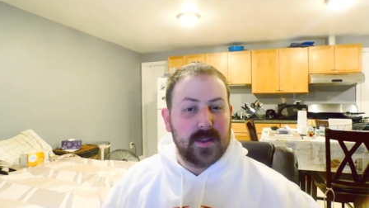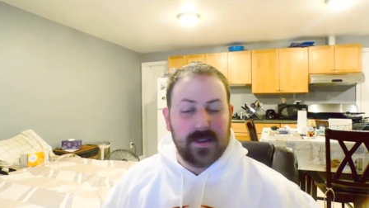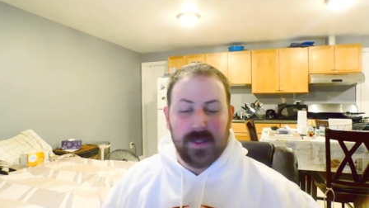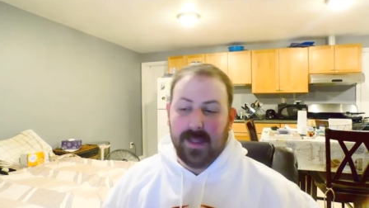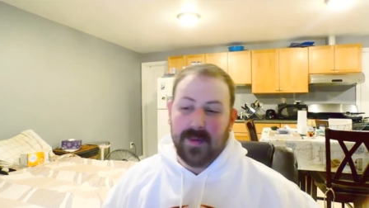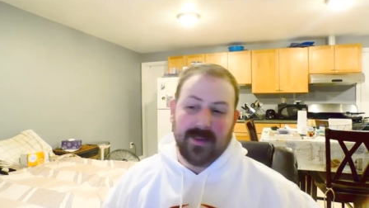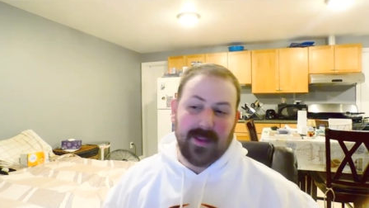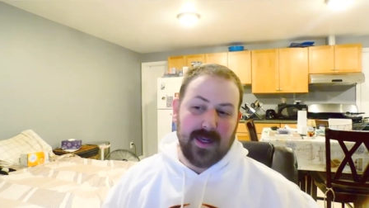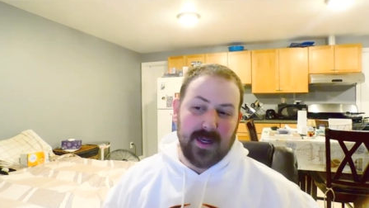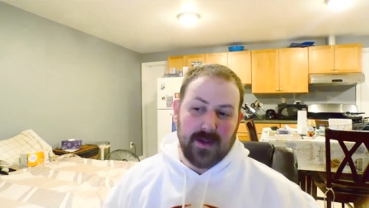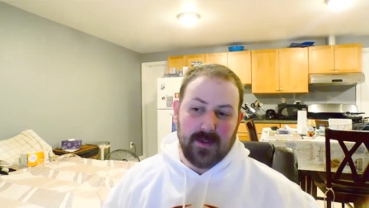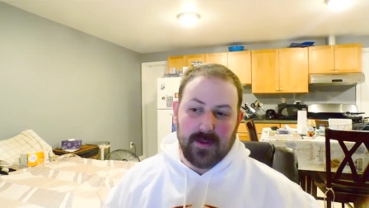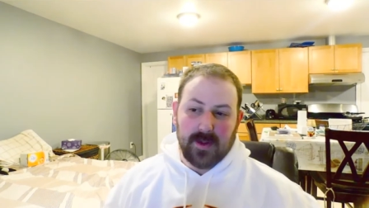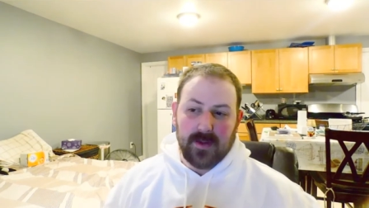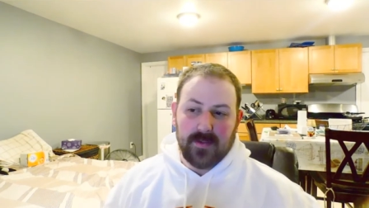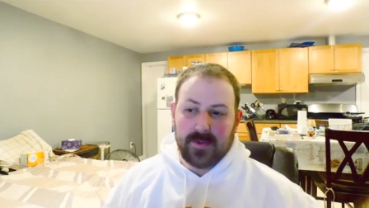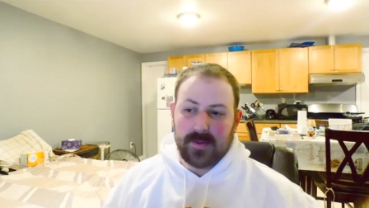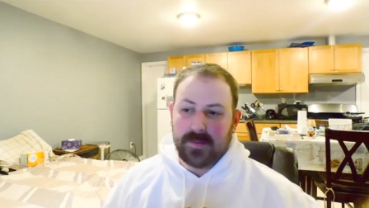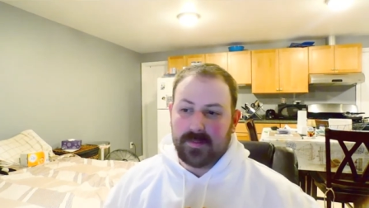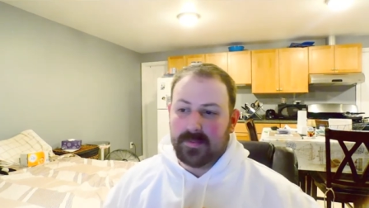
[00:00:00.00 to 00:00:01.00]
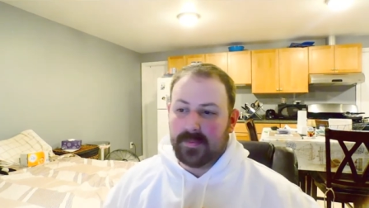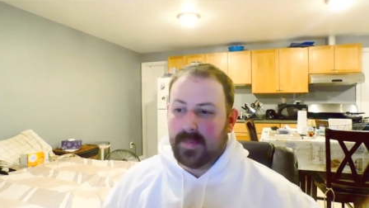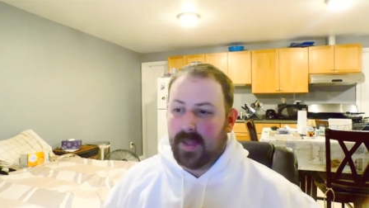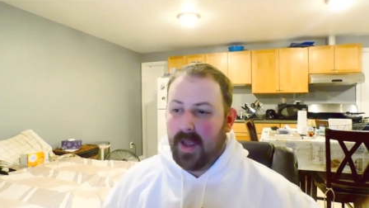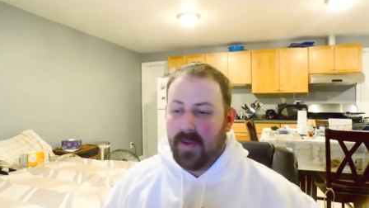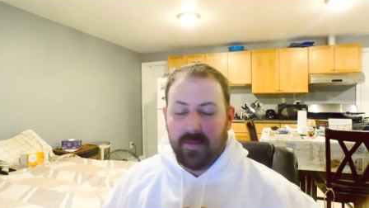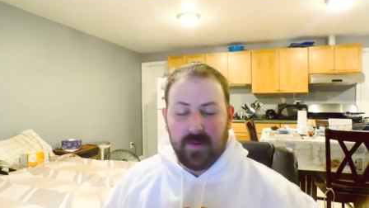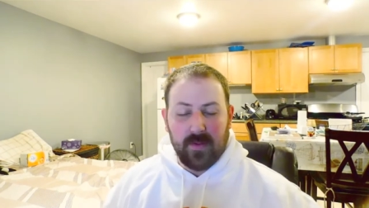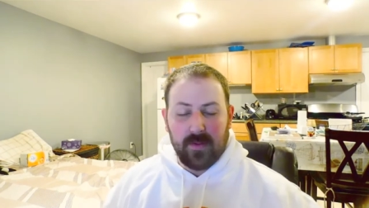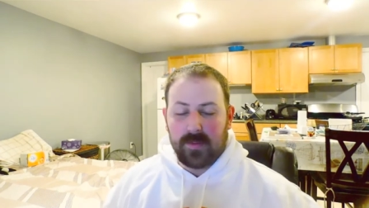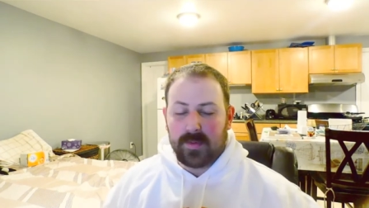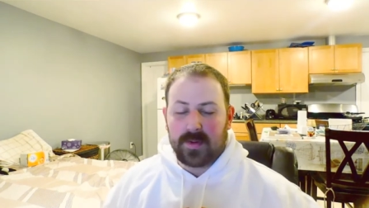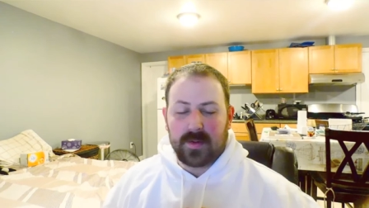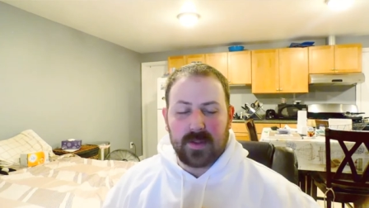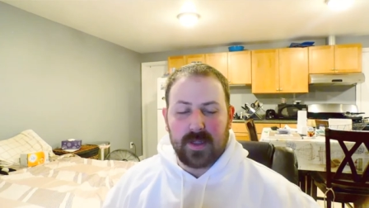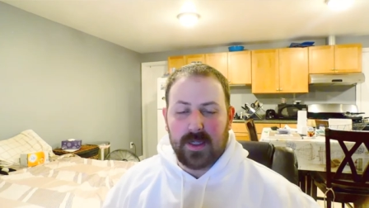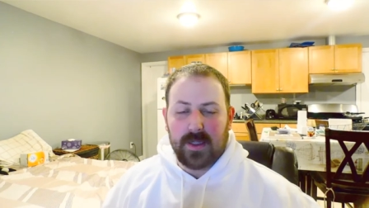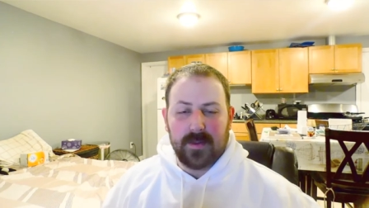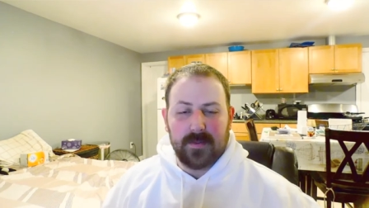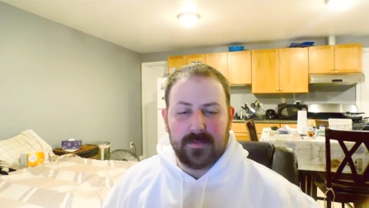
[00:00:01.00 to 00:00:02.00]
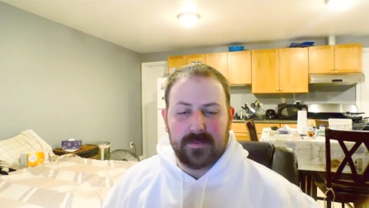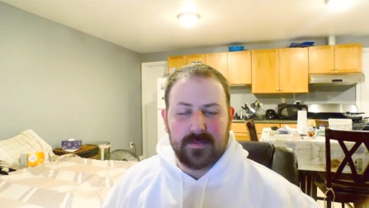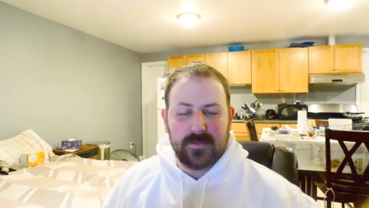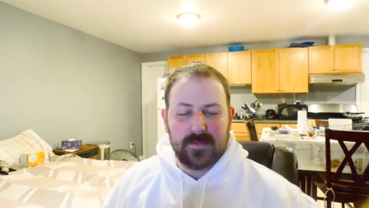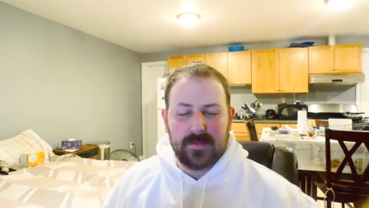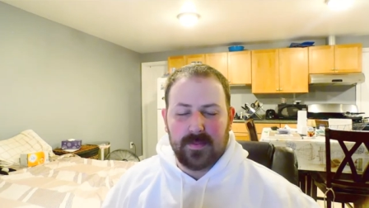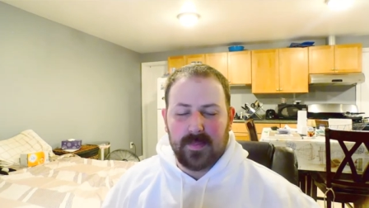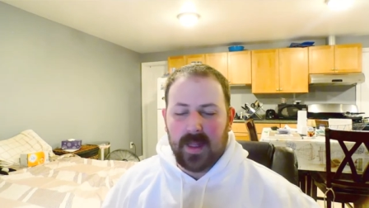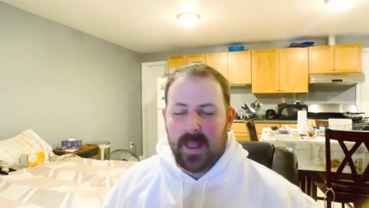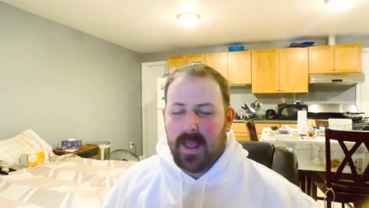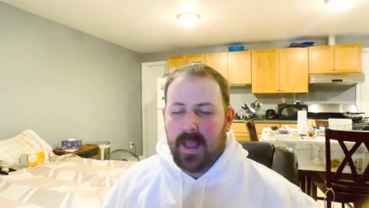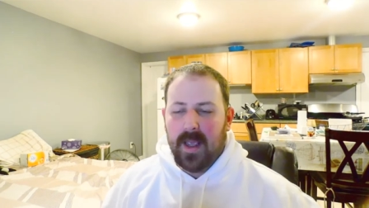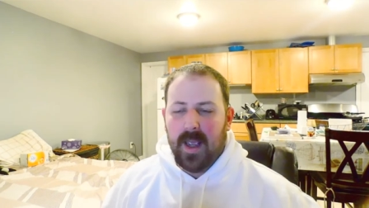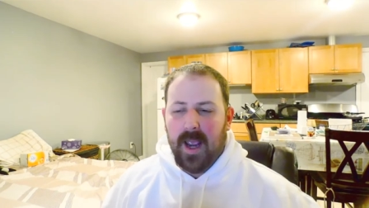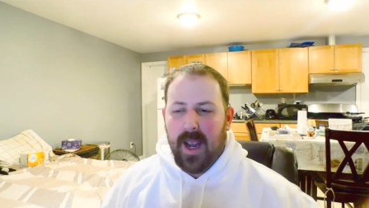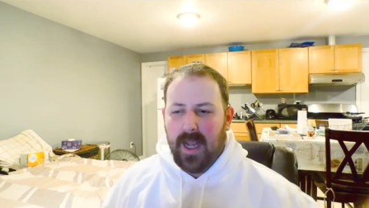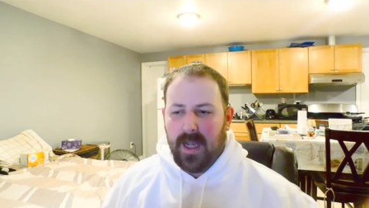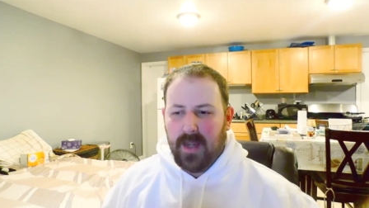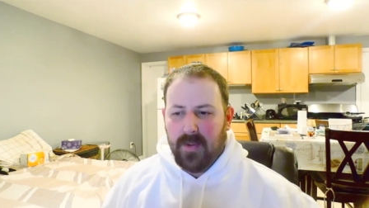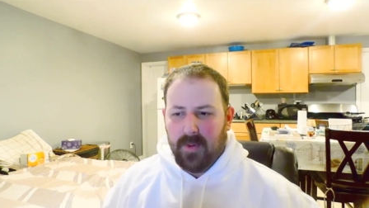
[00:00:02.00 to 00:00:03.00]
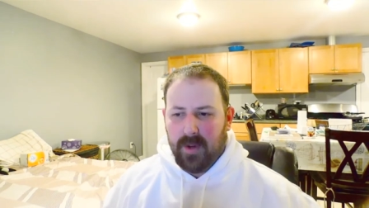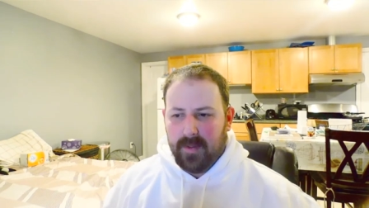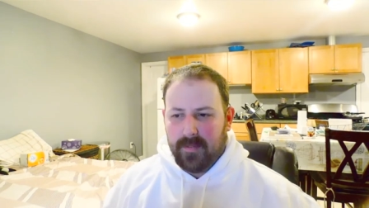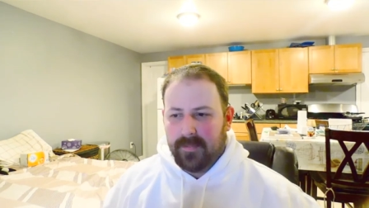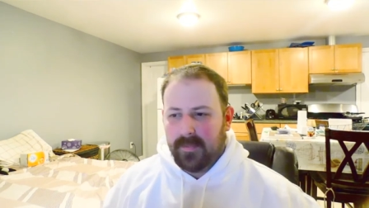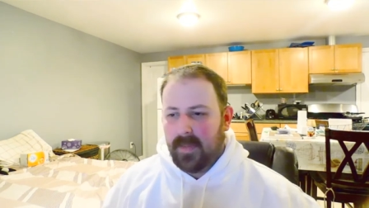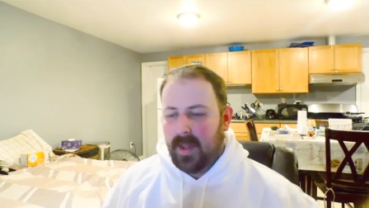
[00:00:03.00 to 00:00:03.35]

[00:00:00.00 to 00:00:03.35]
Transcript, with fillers: Not that I would ever... I'm never gonna... Anyway.